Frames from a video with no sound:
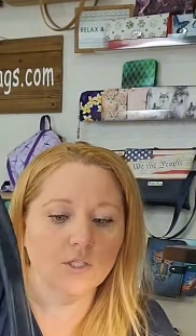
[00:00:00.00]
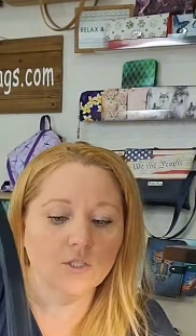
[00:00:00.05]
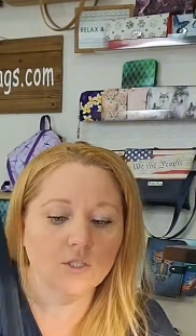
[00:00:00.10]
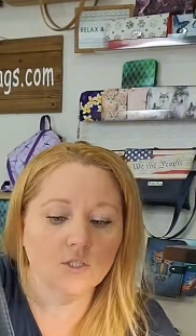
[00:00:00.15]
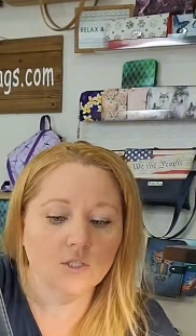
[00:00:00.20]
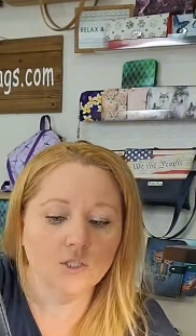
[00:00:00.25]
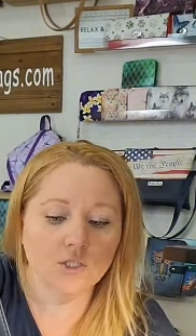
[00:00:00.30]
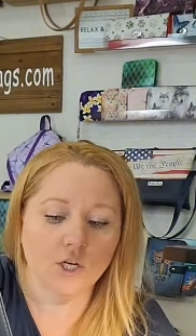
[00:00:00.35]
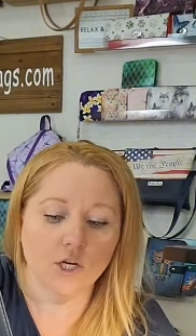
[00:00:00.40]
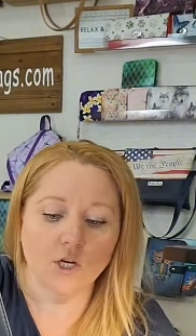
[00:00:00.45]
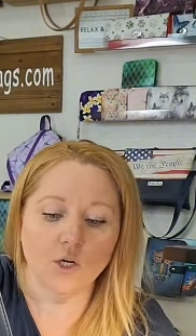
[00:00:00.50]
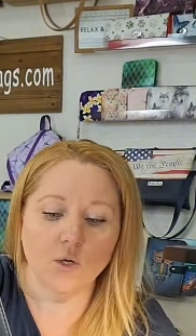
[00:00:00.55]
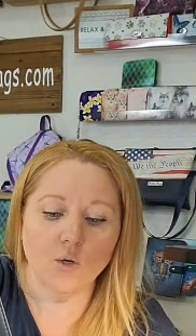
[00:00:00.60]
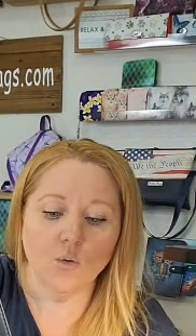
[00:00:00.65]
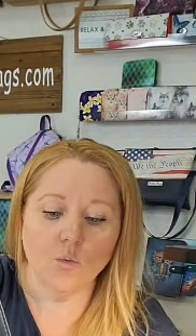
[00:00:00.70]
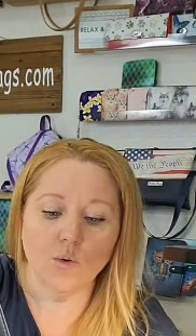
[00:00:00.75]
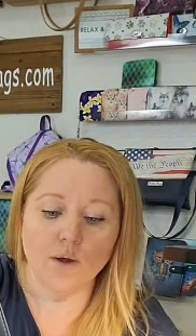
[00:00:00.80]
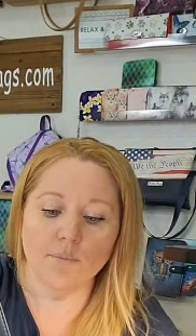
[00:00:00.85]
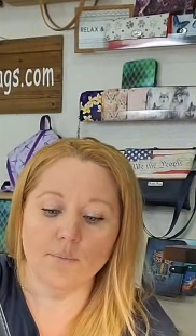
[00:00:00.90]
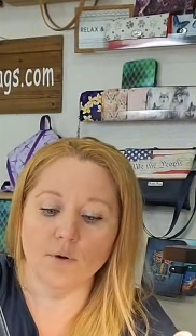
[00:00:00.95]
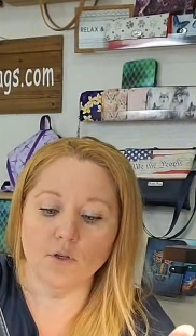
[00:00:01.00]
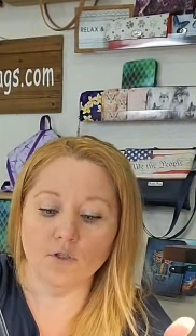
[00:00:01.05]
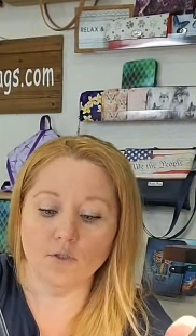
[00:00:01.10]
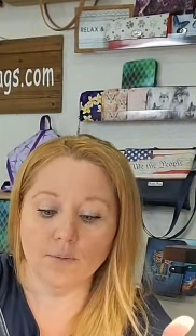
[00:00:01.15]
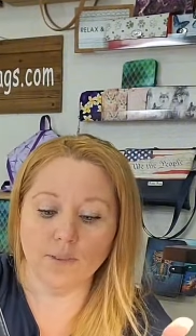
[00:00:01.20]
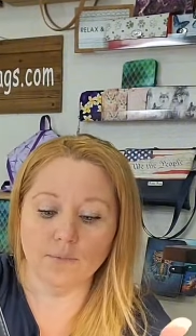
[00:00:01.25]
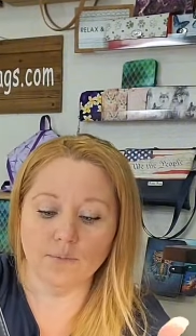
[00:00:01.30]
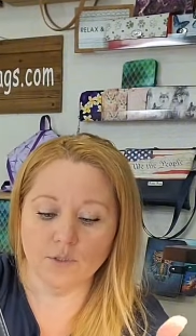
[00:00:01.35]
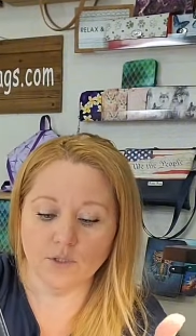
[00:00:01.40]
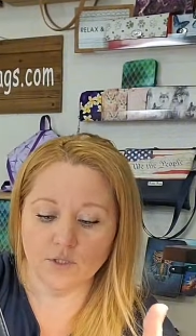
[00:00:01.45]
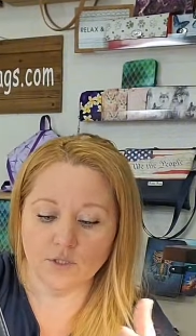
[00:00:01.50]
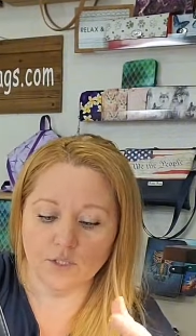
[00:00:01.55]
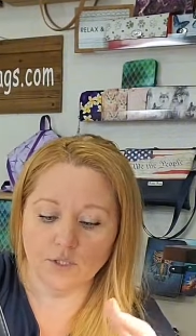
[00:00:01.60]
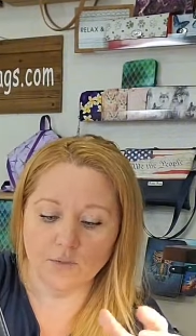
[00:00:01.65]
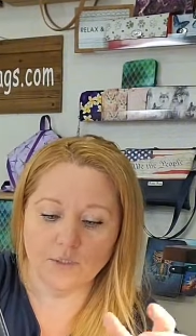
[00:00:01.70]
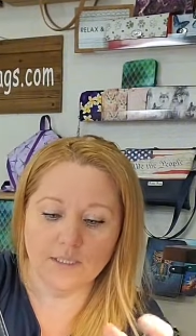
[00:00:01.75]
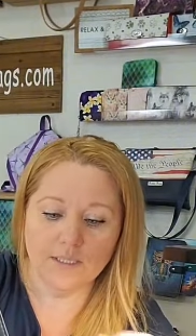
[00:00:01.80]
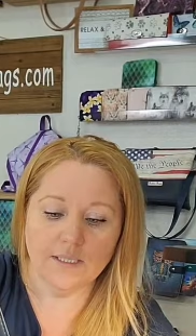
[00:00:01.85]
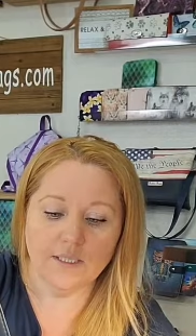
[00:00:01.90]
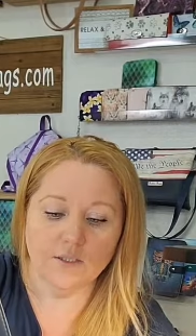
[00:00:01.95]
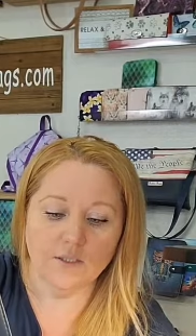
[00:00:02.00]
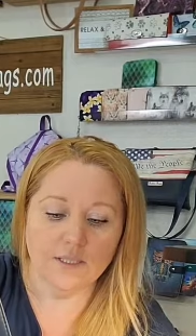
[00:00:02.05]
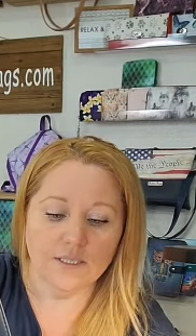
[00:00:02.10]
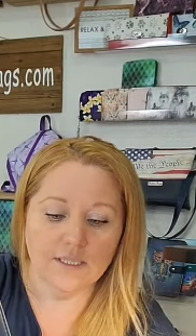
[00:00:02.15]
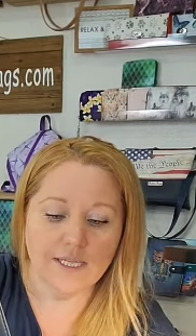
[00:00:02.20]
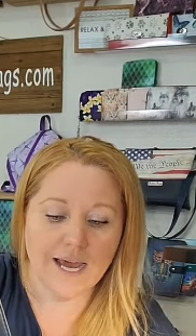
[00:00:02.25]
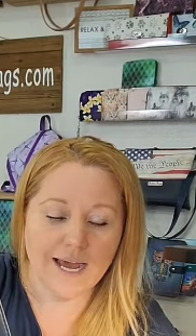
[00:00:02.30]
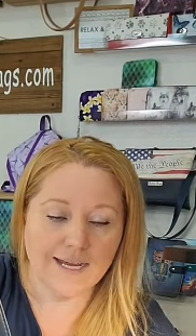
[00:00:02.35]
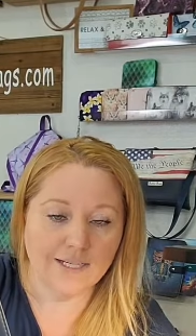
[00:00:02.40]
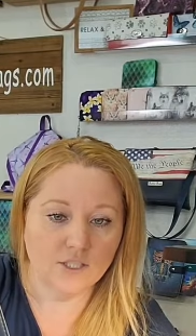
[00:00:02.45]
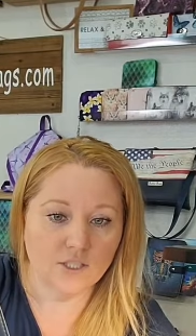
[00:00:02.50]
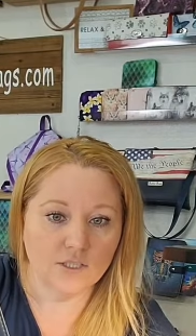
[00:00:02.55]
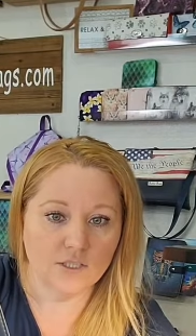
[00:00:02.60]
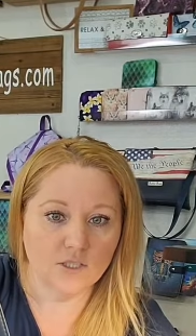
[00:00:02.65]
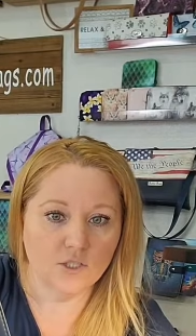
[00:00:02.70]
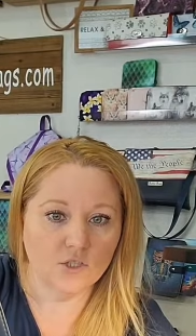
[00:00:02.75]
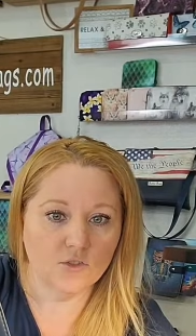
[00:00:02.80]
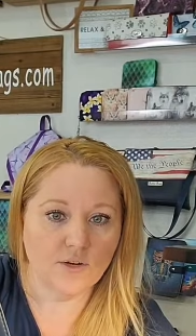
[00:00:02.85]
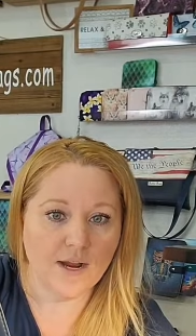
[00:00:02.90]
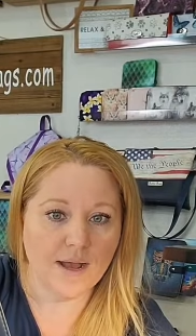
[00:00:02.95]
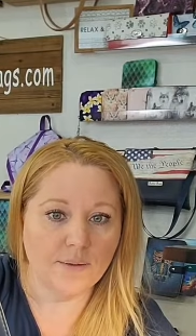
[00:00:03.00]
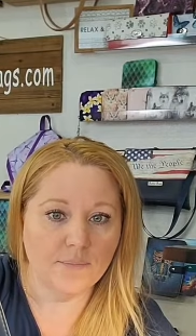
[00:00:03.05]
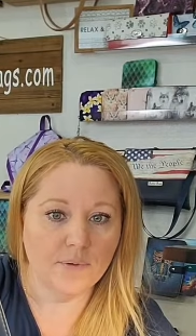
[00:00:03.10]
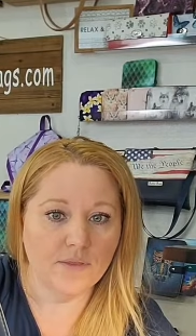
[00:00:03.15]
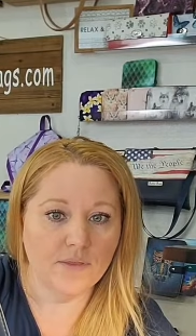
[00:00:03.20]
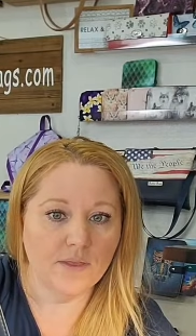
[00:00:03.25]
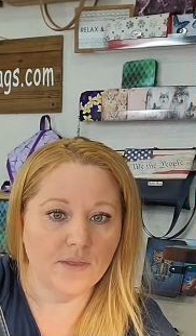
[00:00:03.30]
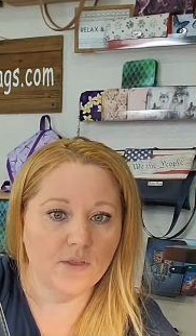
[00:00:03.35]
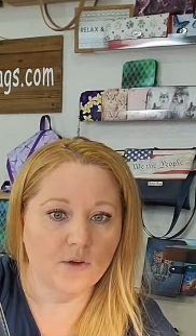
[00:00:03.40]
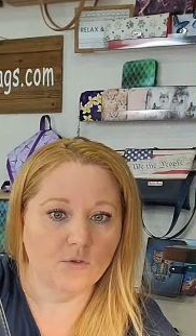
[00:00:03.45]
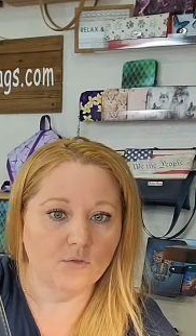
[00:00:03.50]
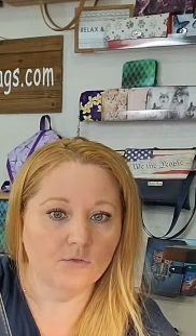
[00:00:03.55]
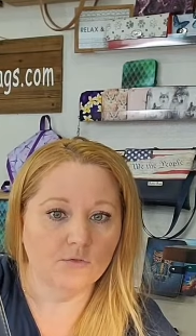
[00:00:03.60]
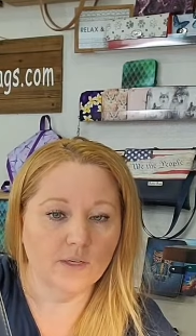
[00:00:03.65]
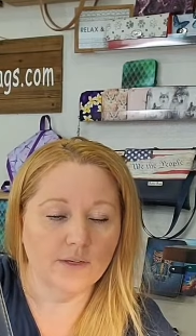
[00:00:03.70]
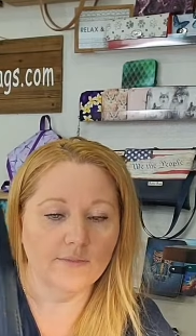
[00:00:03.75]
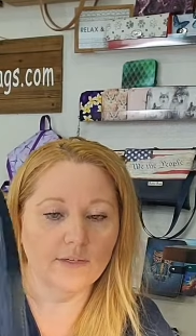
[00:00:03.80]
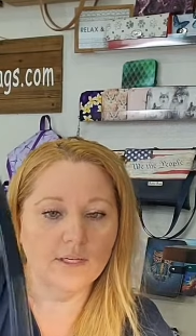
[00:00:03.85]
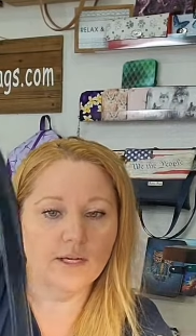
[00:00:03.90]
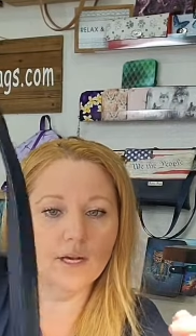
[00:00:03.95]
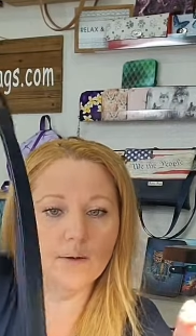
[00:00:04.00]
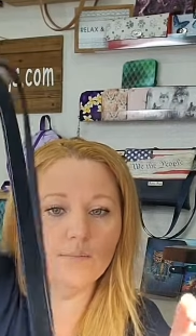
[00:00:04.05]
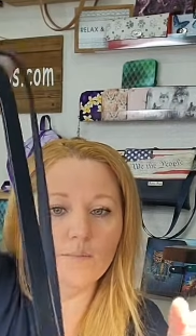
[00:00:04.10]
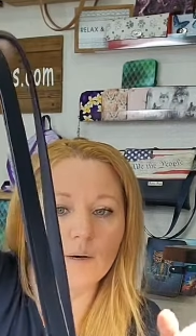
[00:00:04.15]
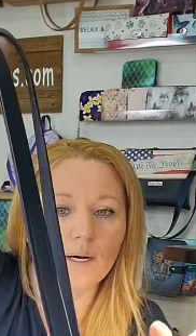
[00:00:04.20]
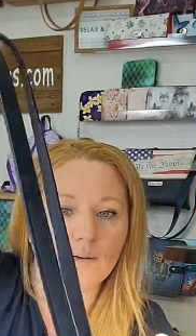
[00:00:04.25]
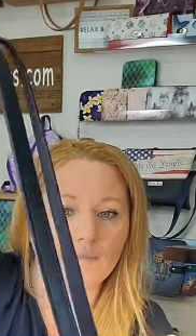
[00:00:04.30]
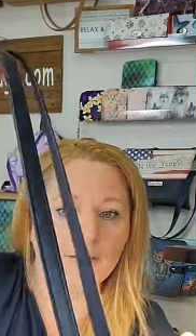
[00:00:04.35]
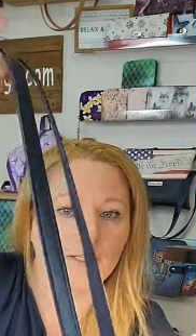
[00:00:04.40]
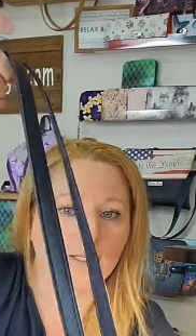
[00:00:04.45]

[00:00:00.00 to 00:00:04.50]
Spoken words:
So what most people do is they'll attach the strap and then they'll rivet above